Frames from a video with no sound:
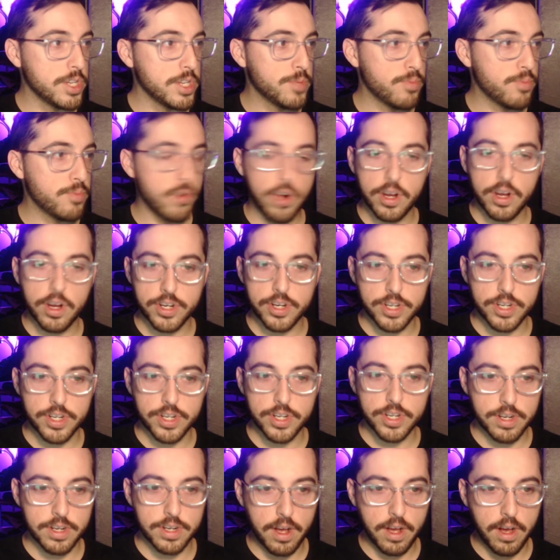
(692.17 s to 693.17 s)

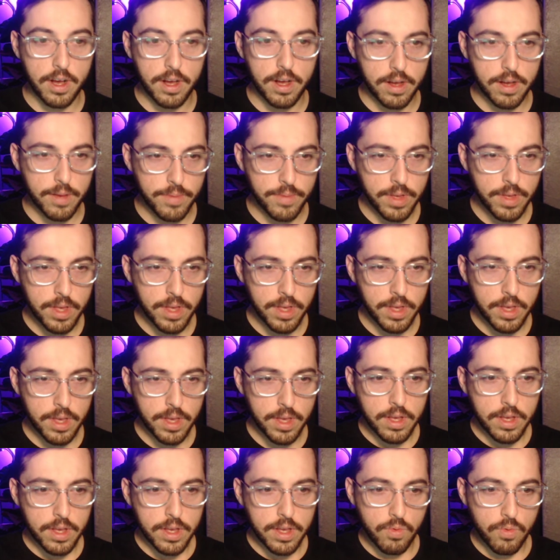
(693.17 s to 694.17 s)
production. 1,
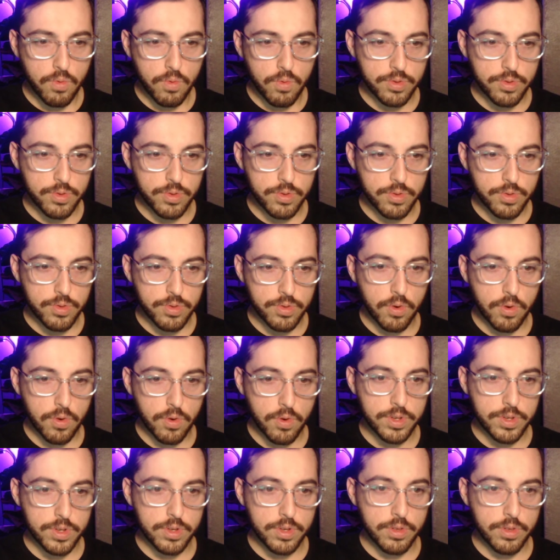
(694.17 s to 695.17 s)
2, 3, 4.
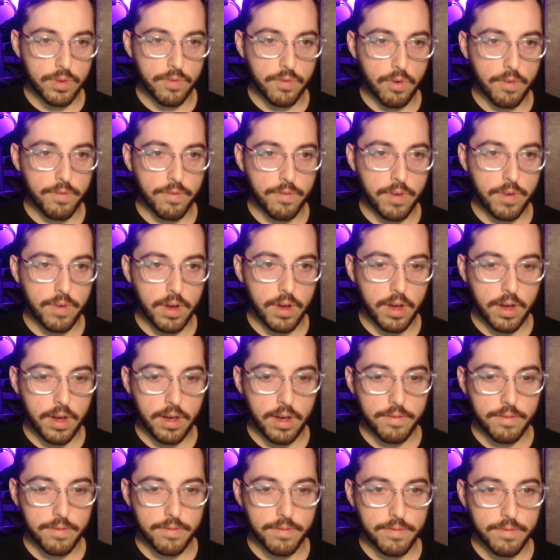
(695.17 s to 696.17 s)
1, 2, 3, 4,
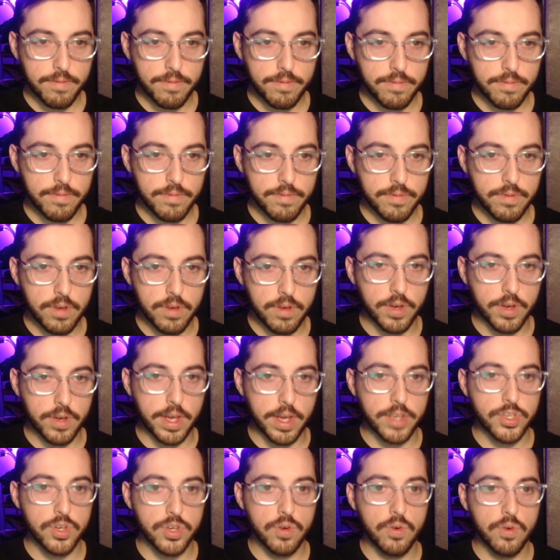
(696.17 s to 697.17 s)
5.
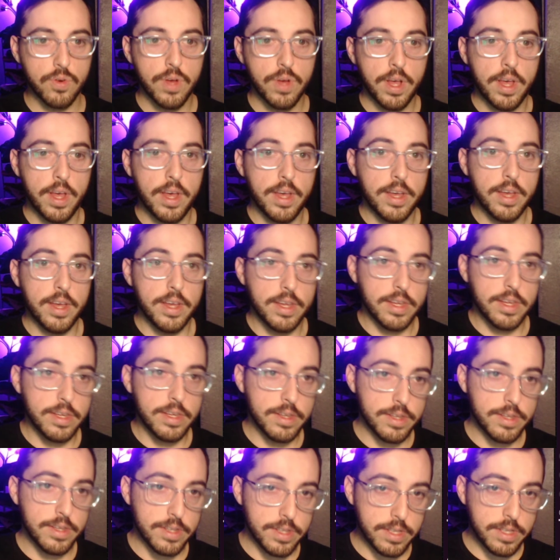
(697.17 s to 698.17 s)
Okay, so
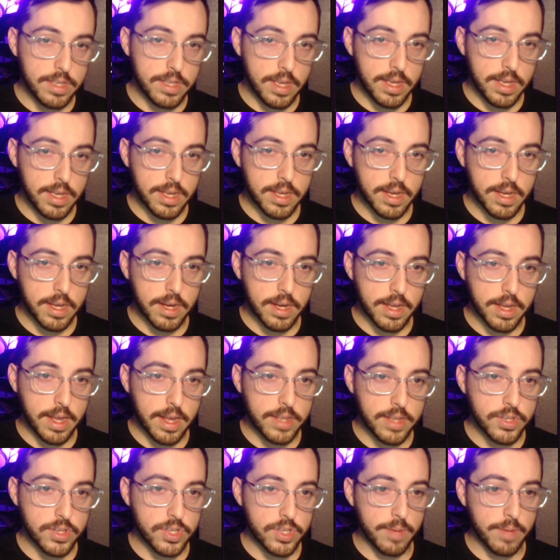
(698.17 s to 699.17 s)
Dig
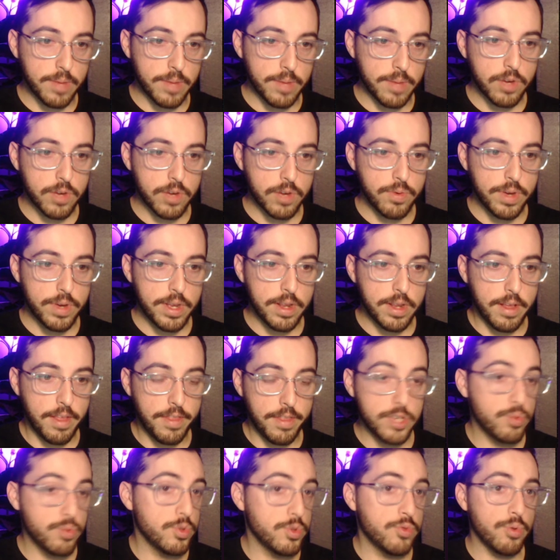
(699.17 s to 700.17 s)
against Team Liquid.
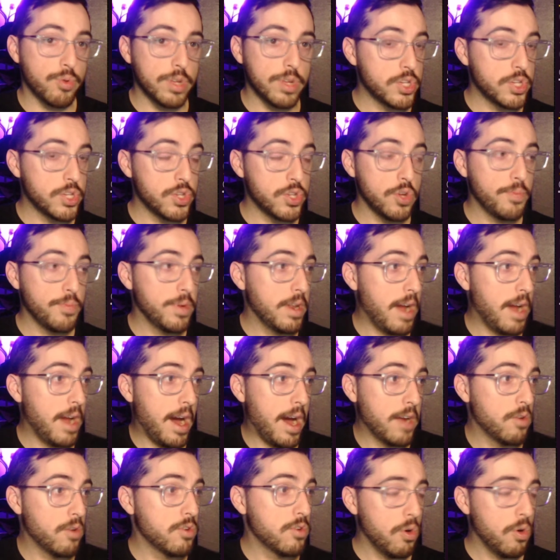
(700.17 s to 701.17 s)
This was really stupid.
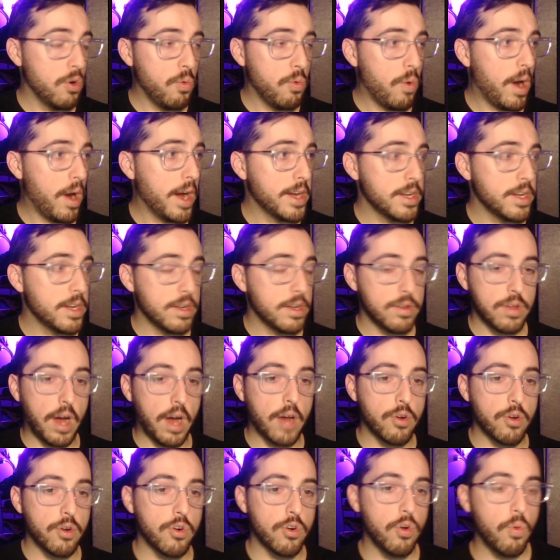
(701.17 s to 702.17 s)
I don't know why.
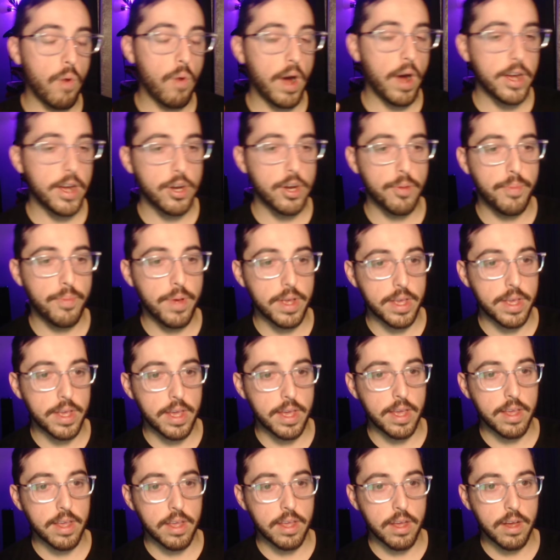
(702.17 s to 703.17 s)
I don't know why you're
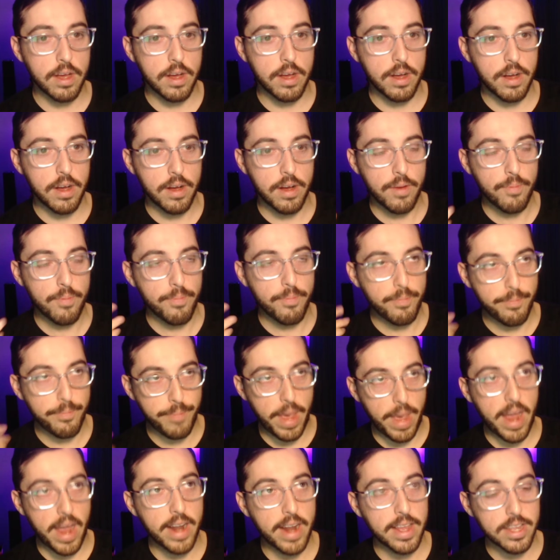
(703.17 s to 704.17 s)
picking...
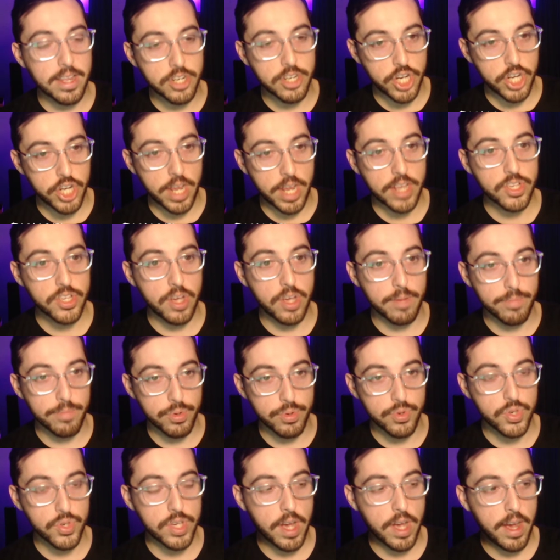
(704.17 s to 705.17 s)
Banning Jinx on
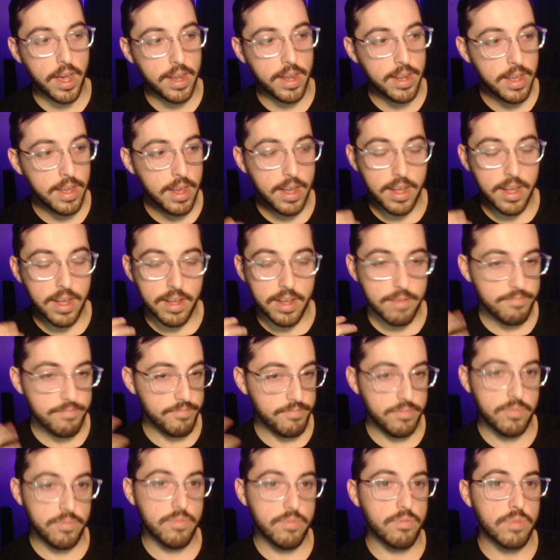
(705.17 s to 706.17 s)
blue side,
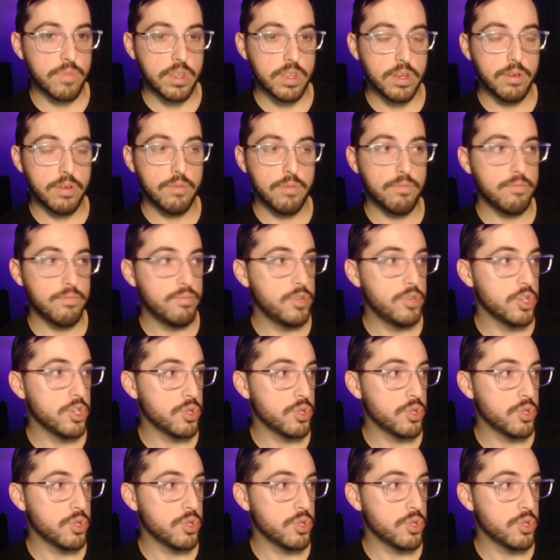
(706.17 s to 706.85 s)
just